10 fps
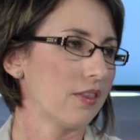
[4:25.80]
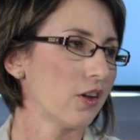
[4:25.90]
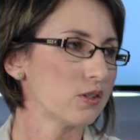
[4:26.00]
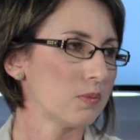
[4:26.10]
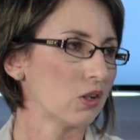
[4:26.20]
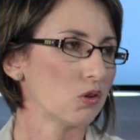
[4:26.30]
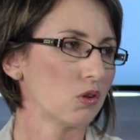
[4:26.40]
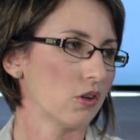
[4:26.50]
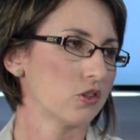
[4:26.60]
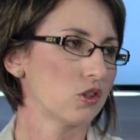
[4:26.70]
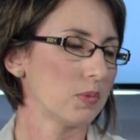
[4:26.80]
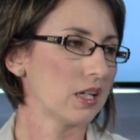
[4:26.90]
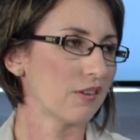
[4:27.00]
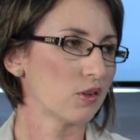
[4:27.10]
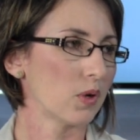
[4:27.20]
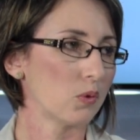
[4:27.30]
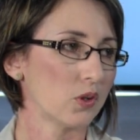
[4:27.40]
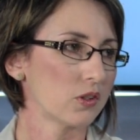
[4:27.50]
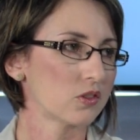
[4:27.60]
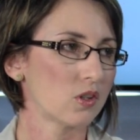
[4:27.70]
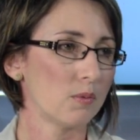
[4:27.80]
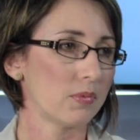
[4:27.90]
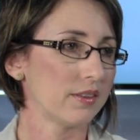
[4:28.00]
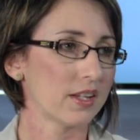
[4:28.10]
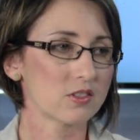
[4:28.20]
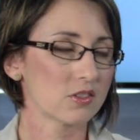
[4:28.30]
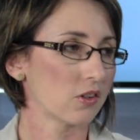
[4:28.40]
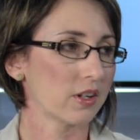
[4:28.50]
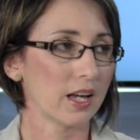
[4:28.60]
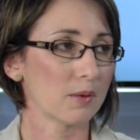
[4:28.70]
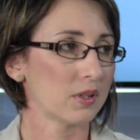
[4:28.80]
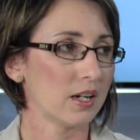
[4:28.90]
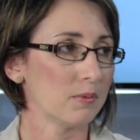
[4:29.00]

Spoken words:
those medical costs should be covered by workers' comp, and that's just not going to happen